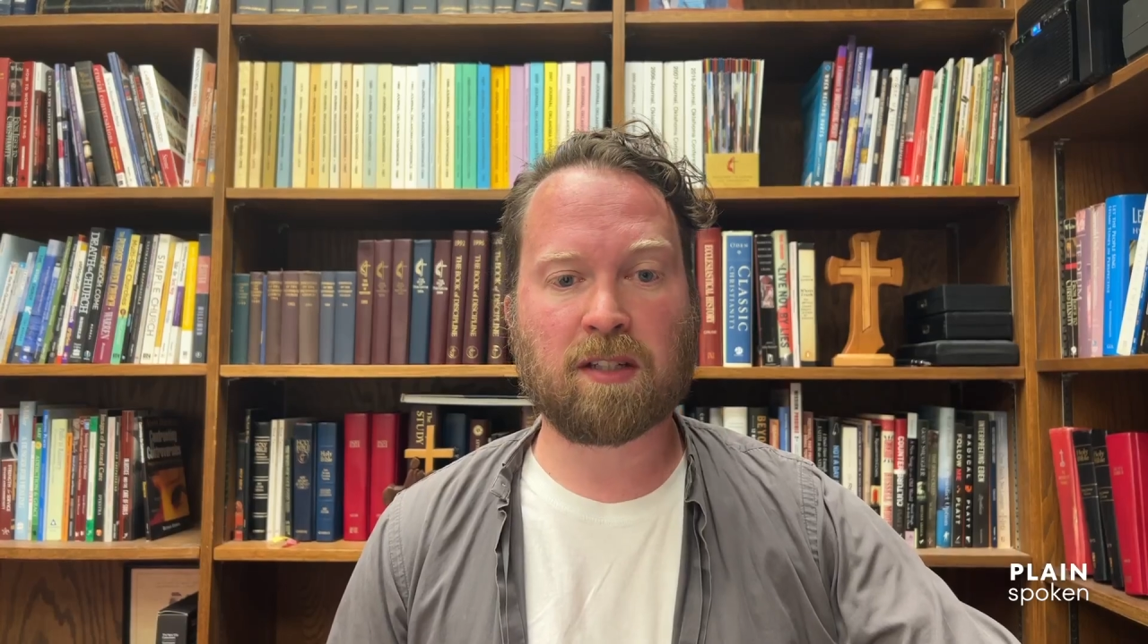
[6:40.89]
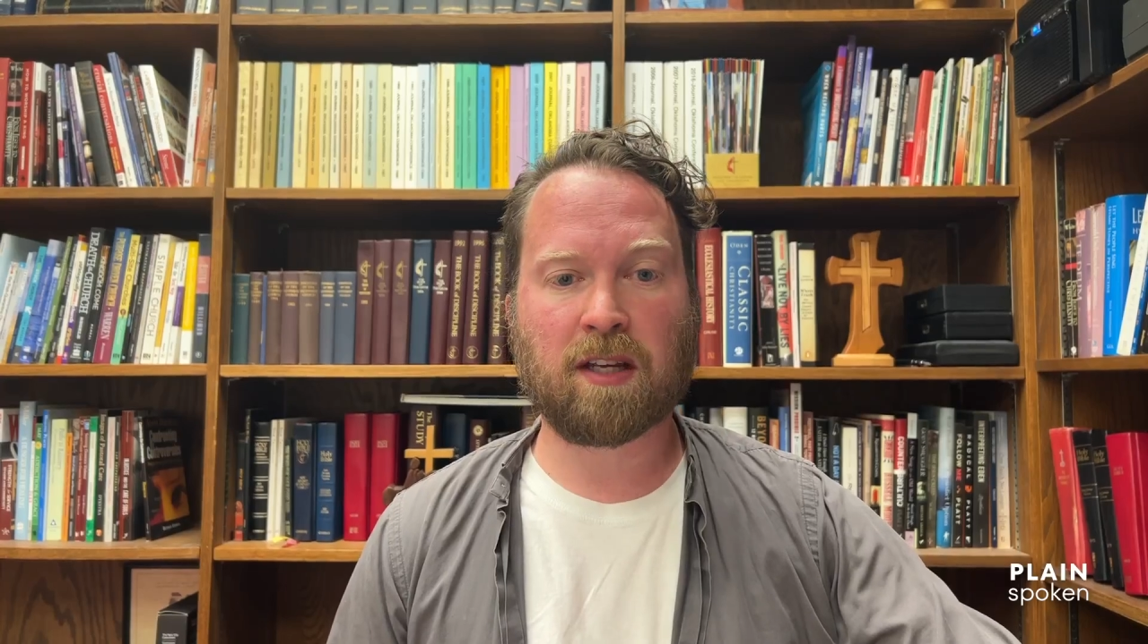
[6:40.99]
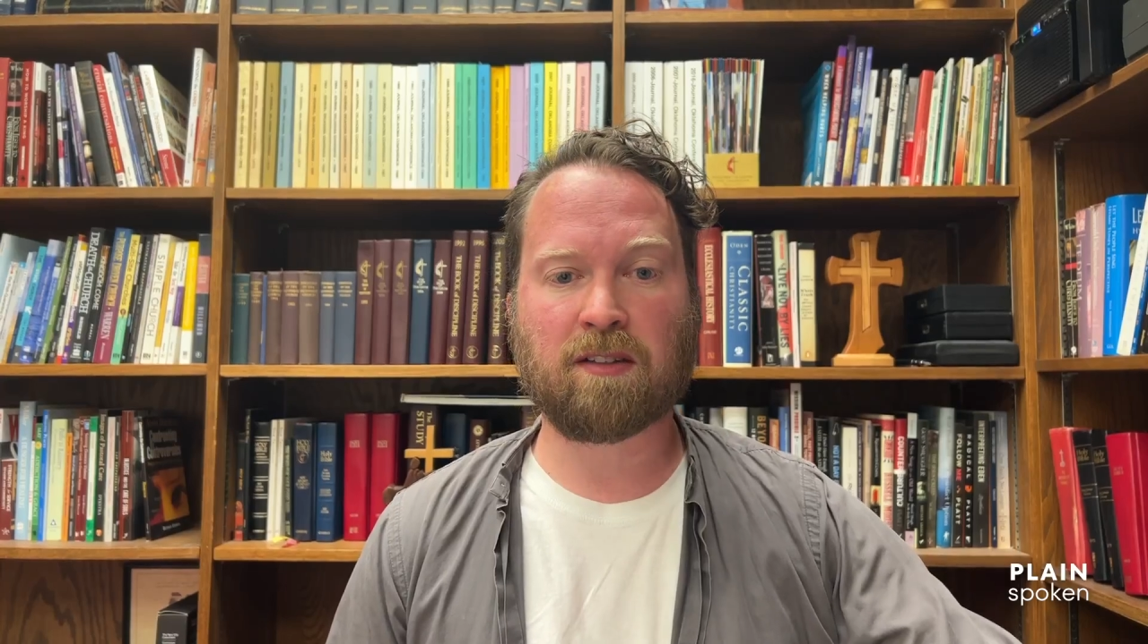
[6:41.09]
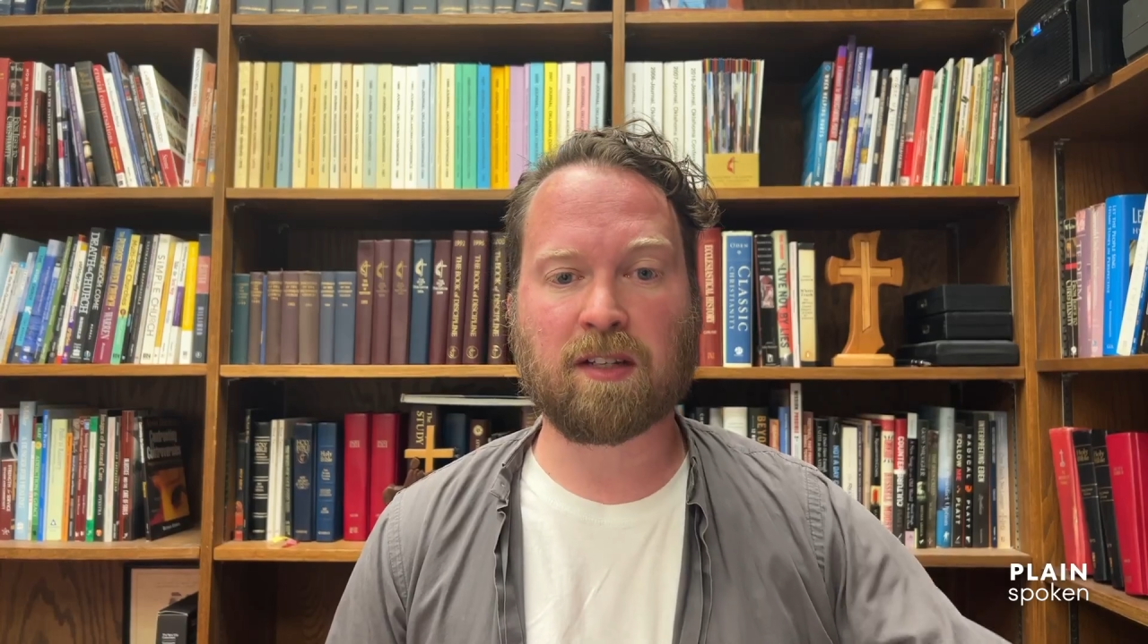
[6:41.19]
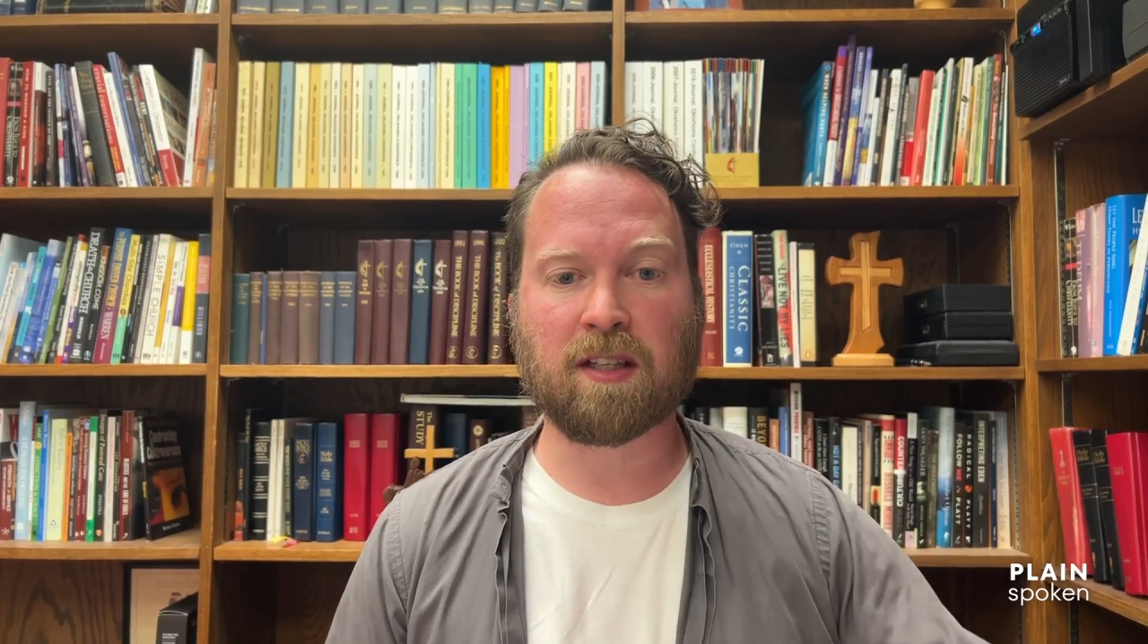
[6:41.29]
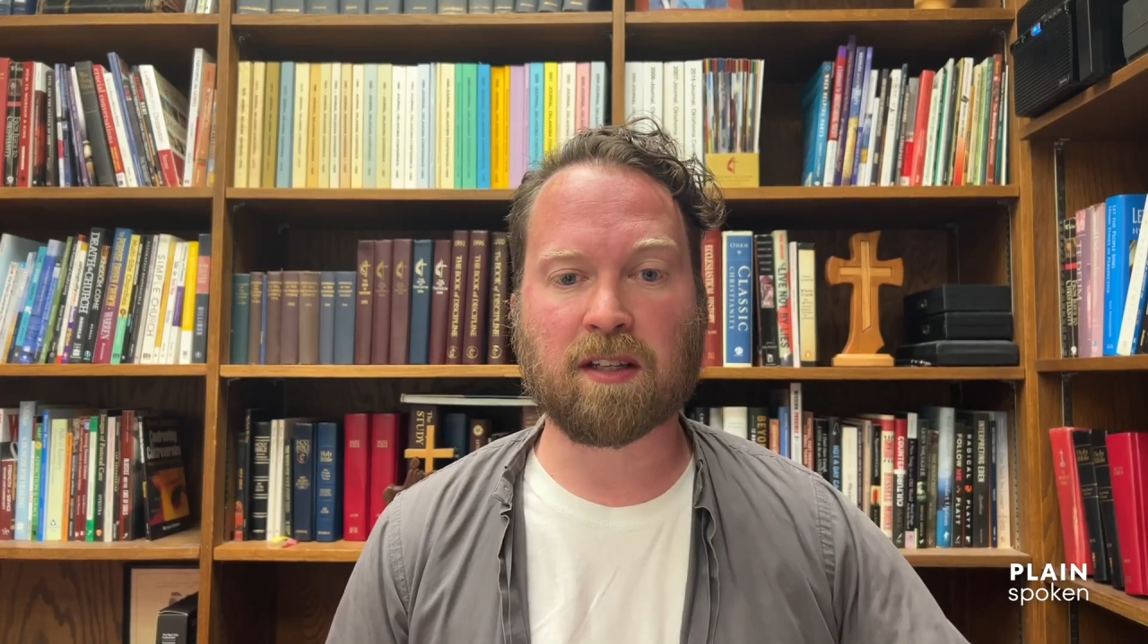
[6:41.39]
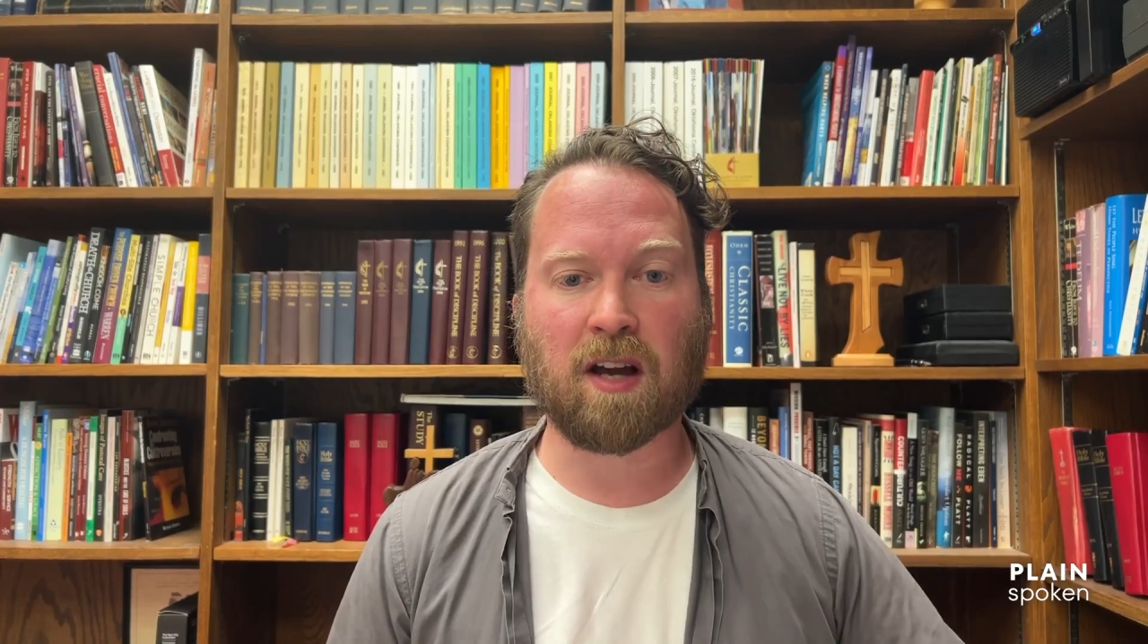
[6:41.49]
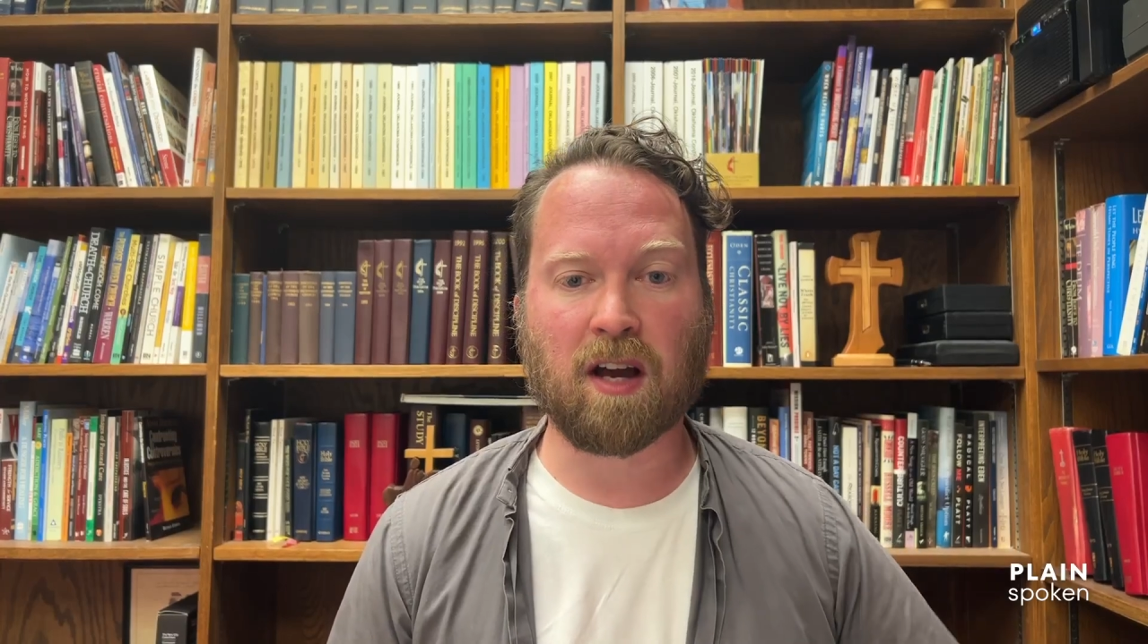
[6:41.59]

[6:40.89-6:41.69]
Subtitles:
says it in the